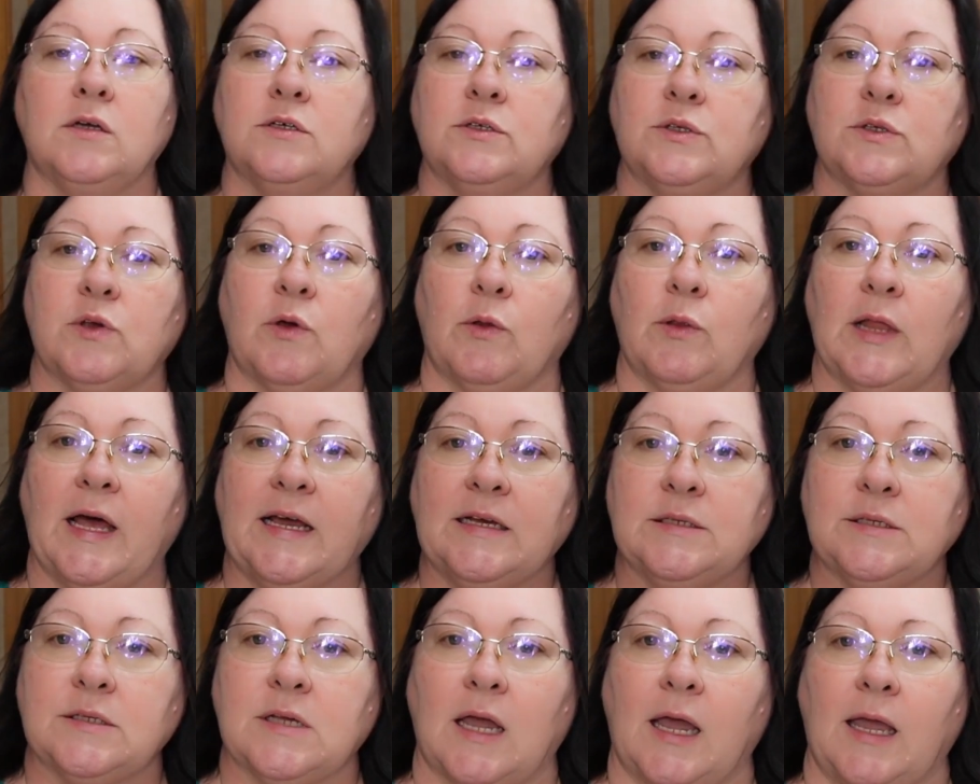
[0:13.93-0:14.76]
So
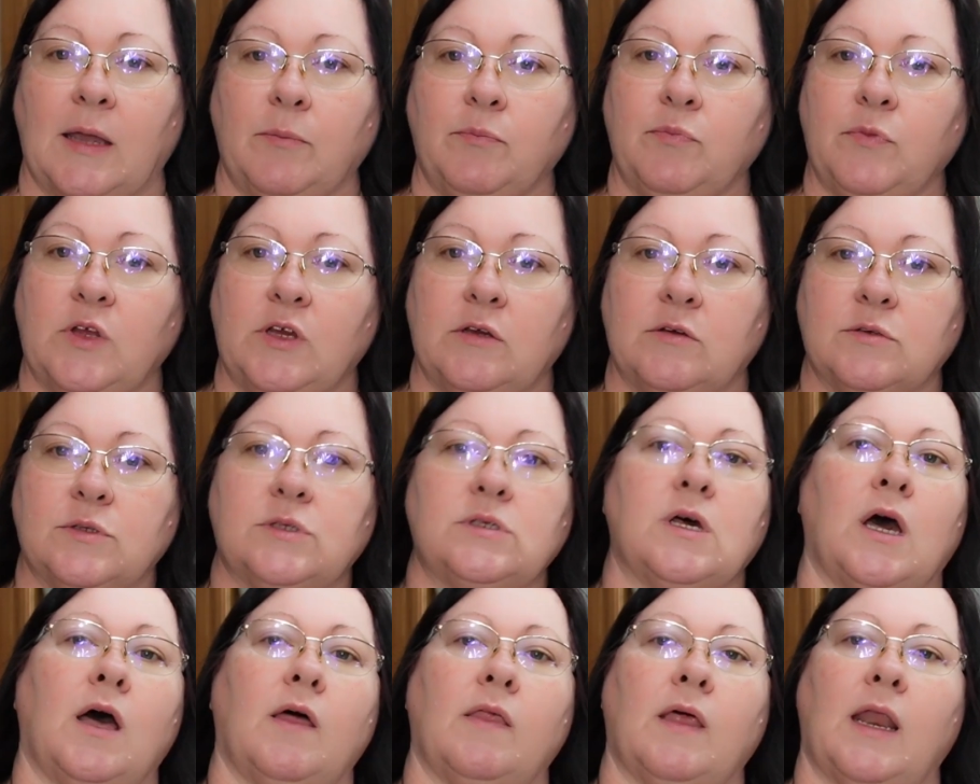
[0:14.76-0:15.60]
last time you
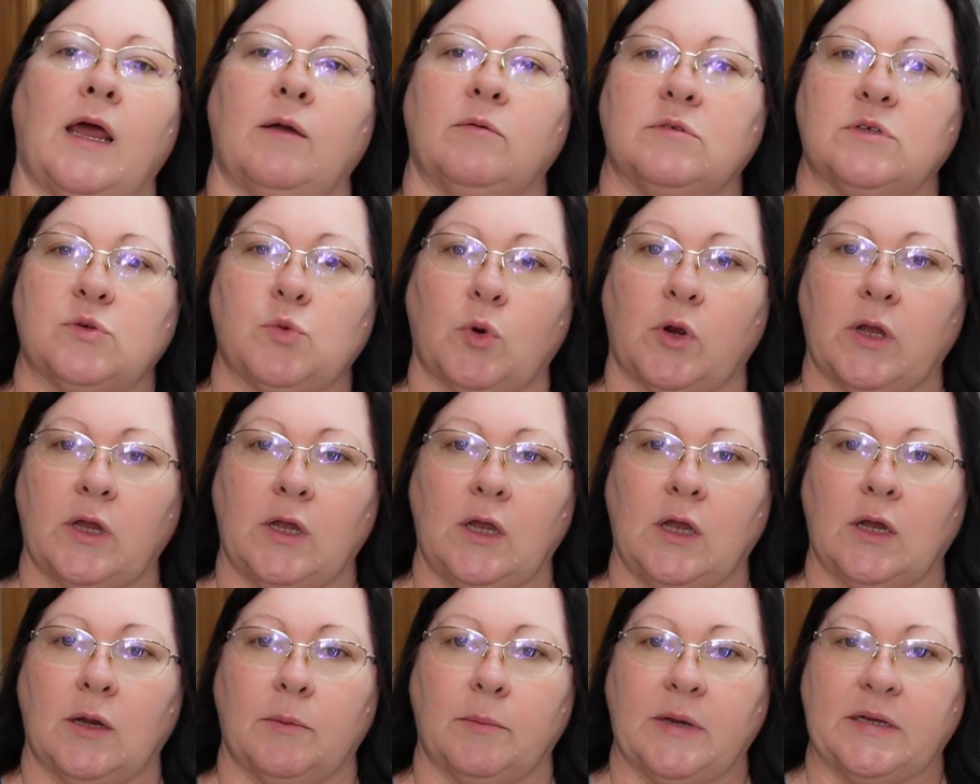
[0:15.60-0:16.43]
saw that I was
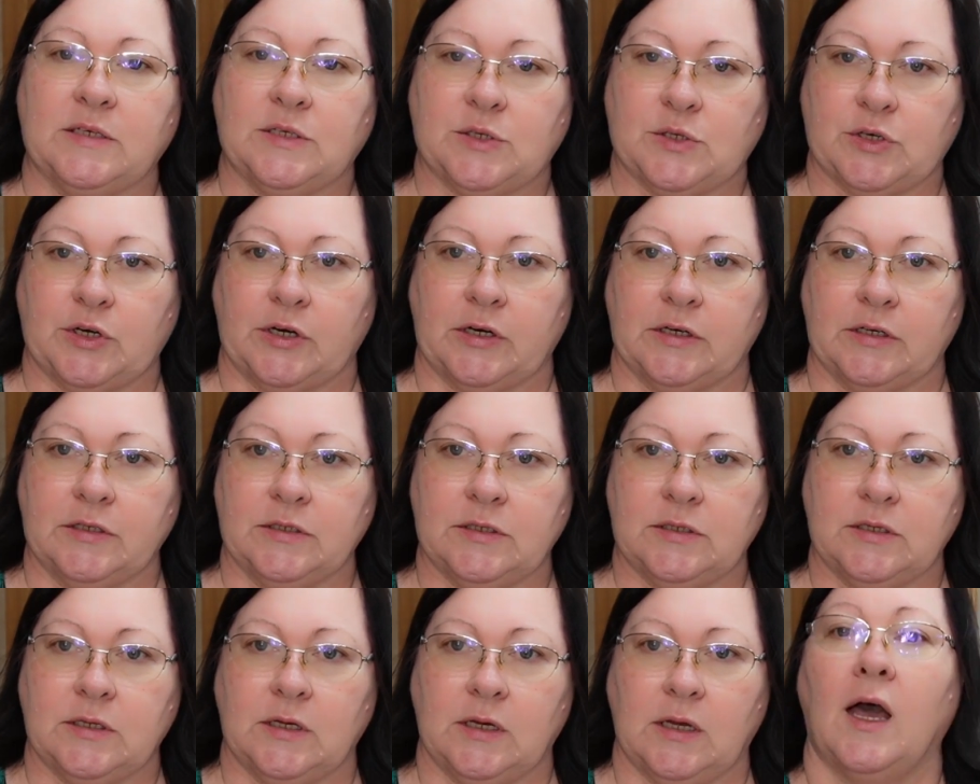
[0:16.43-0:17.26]
working on my
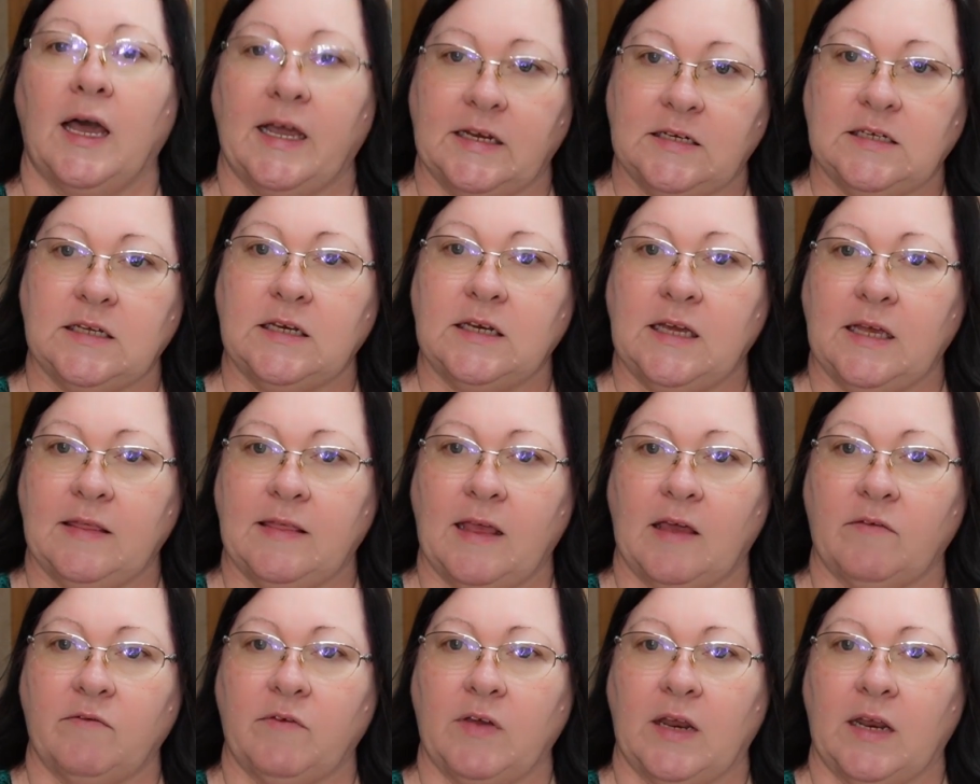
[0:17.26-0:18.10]
skirt. I did get
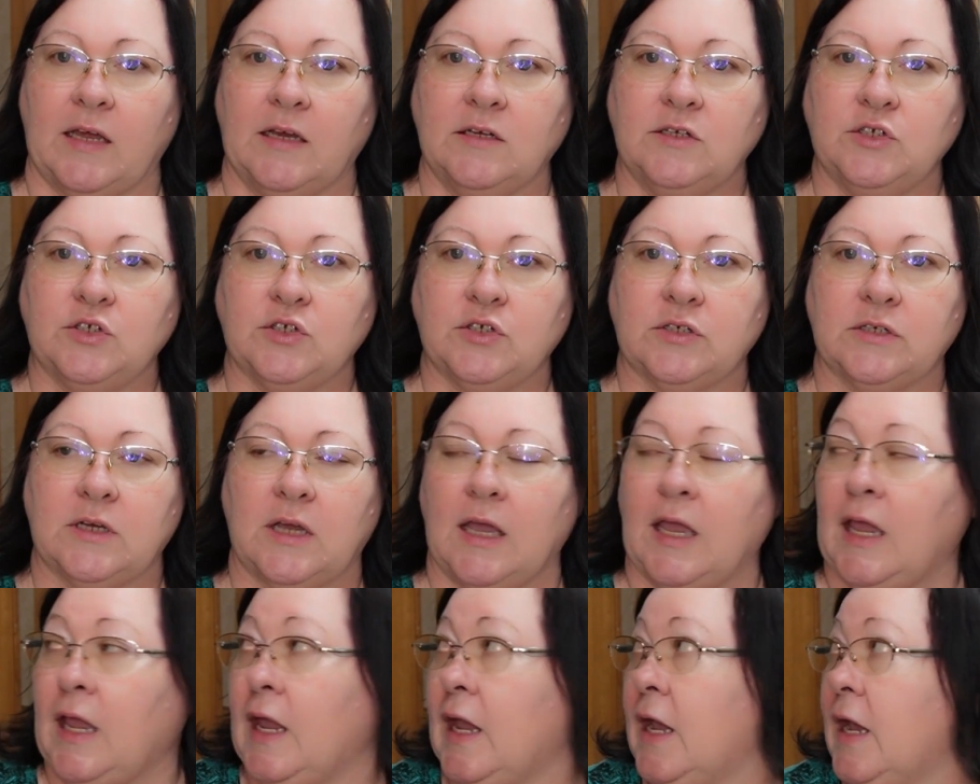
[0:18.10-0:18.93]
that finished,
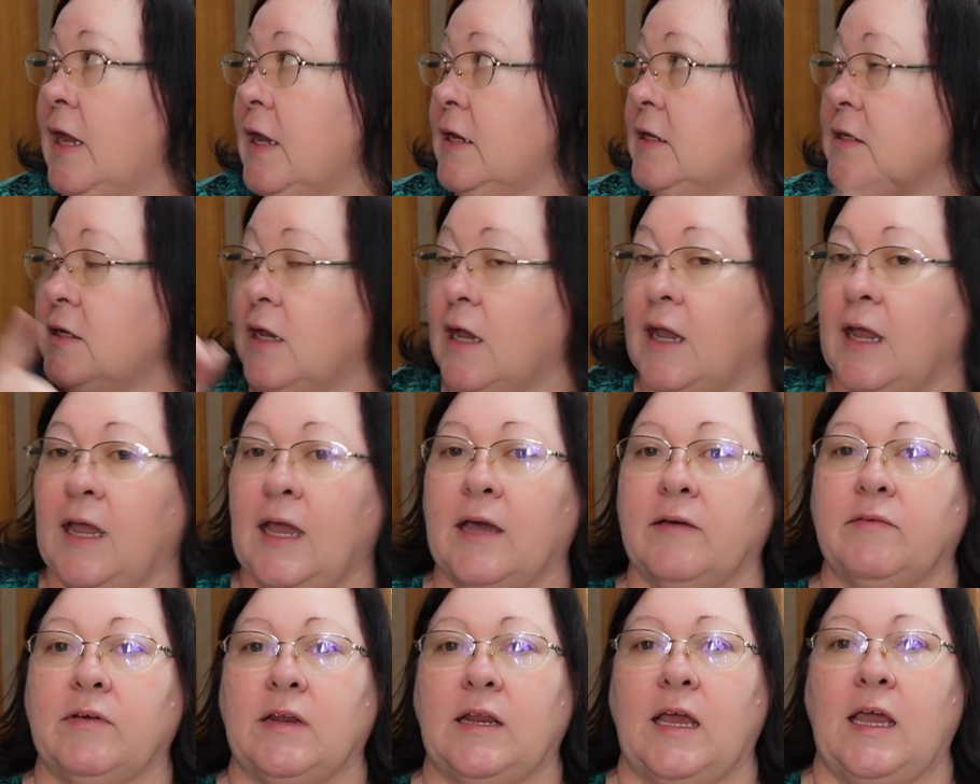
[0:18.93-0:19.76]
and I
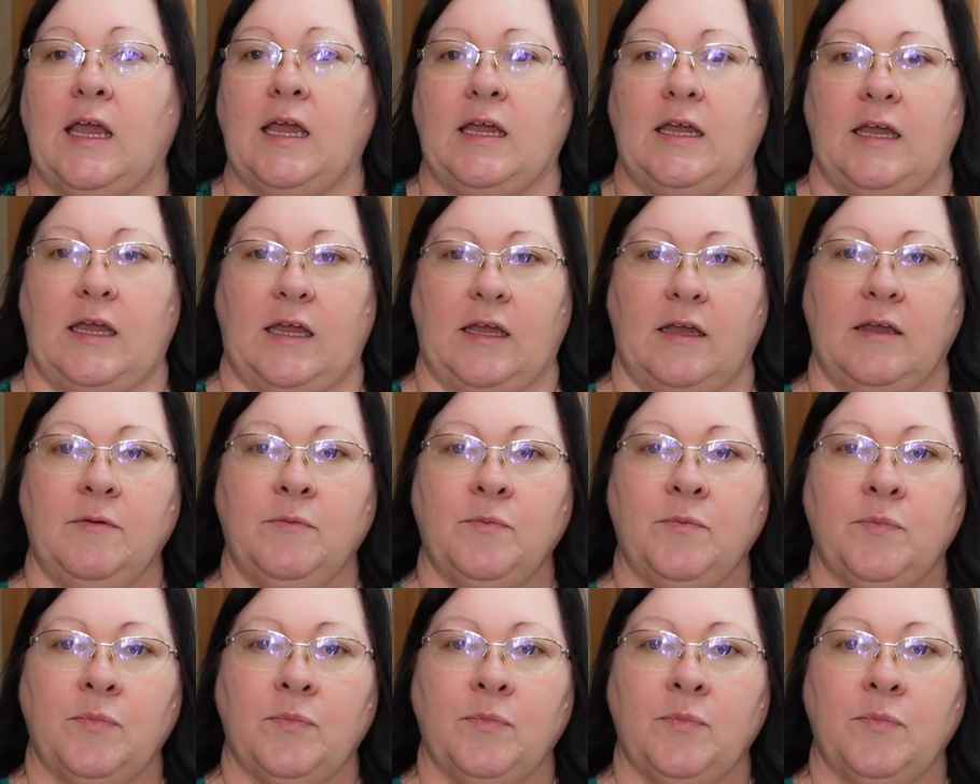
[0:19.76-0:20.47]
have it hanging.